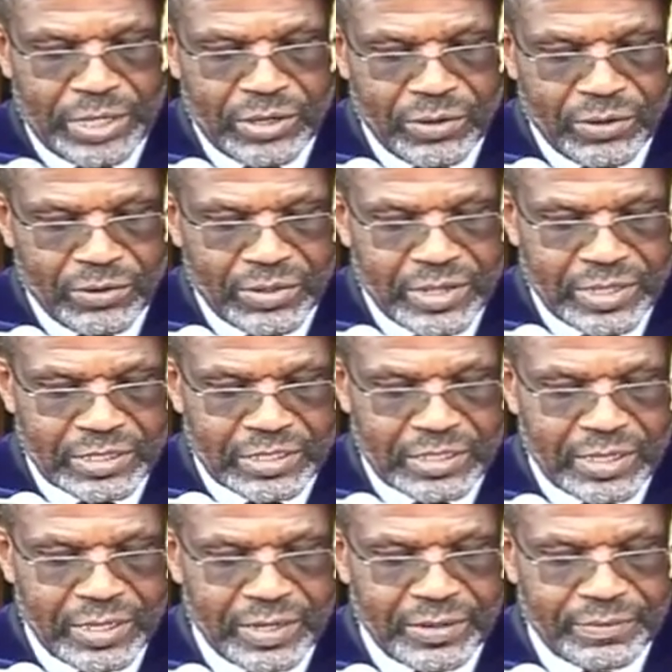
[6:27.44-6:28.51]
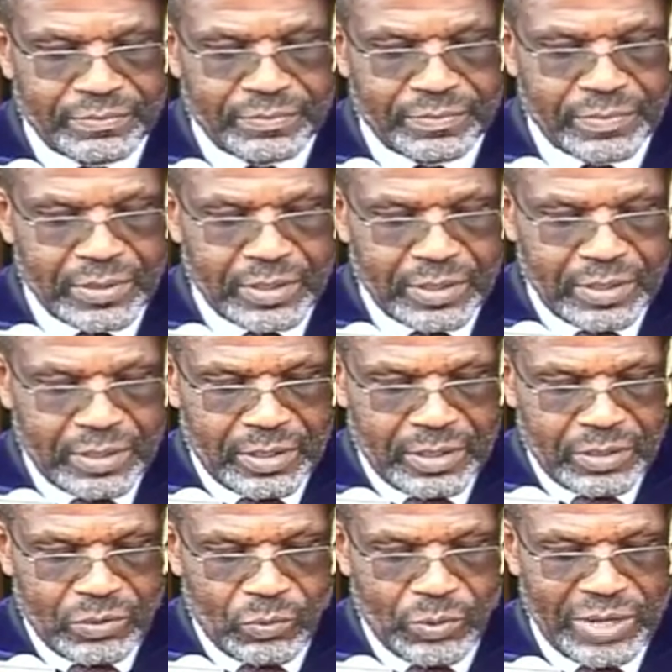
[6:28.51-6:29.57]
that
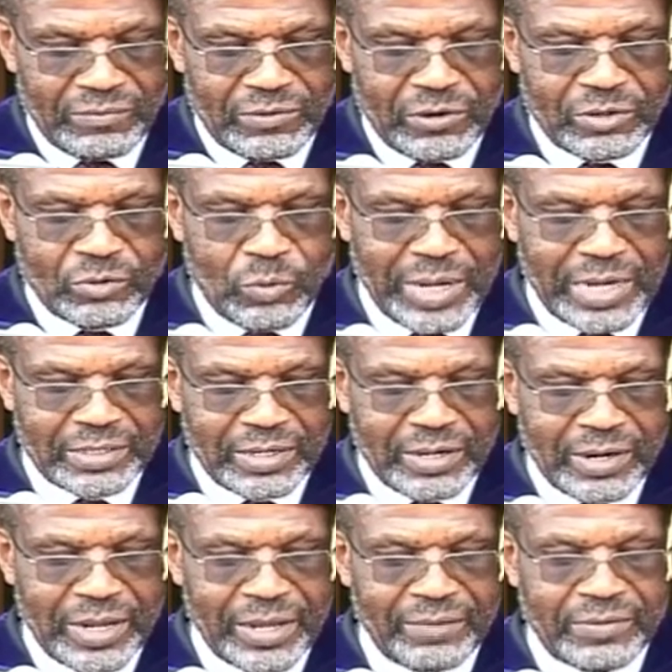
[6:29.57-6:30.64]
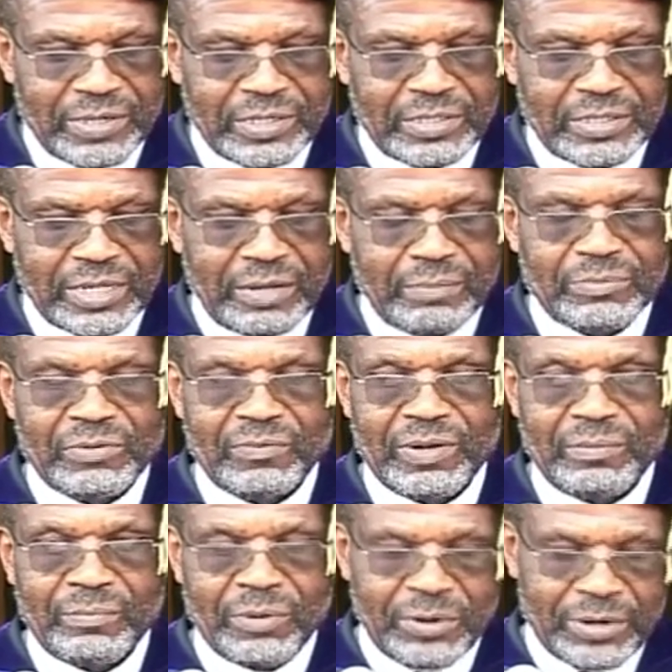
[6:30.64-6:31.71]
we have not quite arrived in terms of
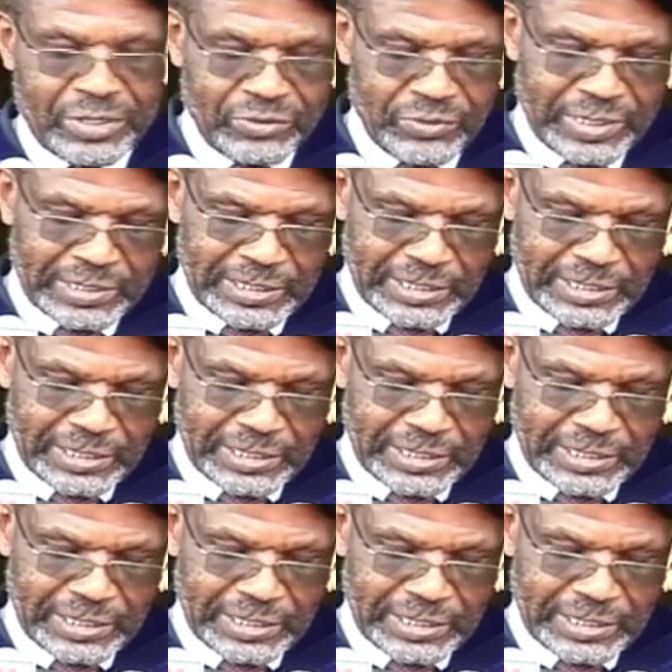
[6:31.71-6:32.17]
laboratories,